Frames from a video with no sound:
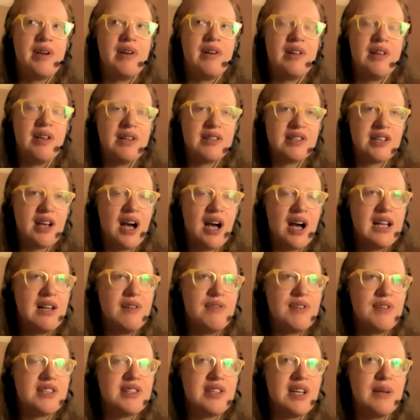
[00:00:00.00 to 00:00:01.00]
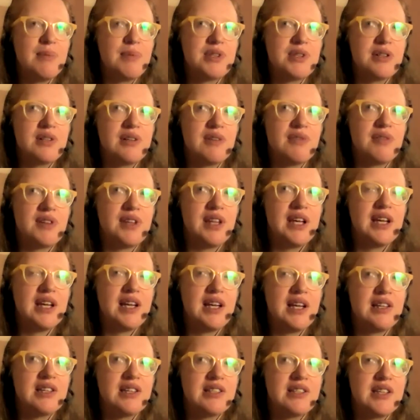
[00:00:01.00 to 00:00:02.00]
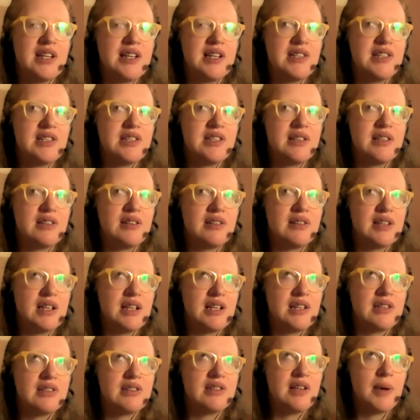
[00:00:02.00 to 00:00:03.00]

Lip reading: it's kind of the same sort of thing in the sense that